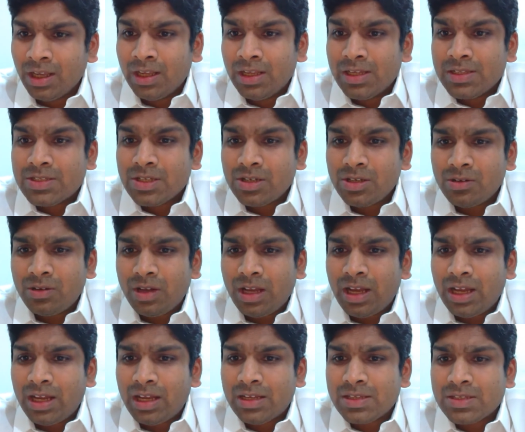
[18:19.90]
So
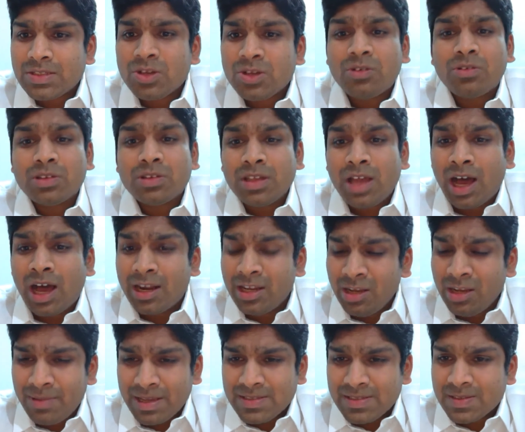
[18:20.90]

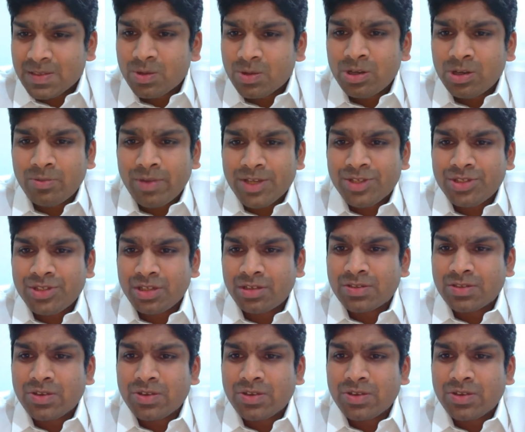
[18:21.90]
Arnab has this good question.